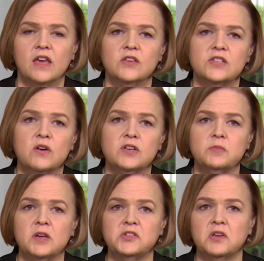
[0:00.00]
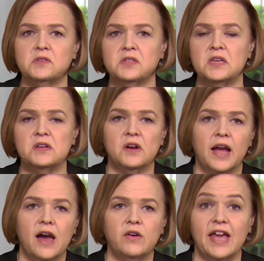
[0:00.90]
So as much goes in or
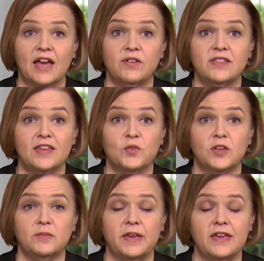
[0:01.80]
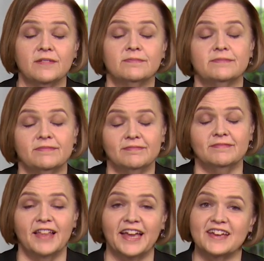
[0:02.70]
out, everything will be,
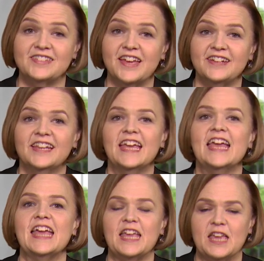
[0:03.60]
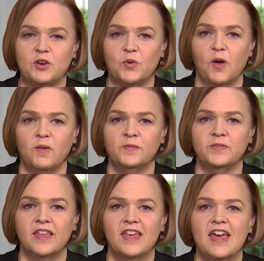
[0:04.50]
like I said, equal.
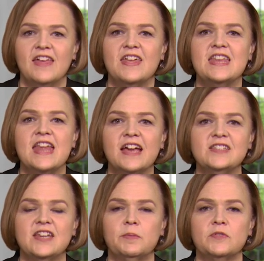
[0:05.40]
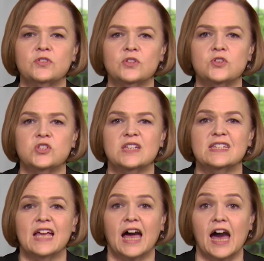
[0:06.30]
The next type of solution
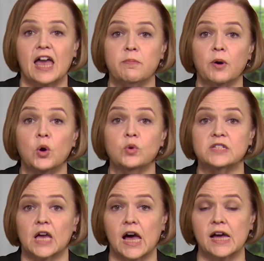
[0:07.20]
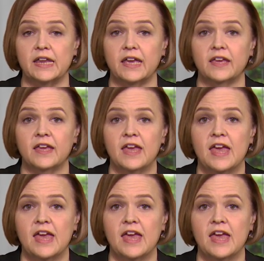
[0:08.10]
is hypotonic.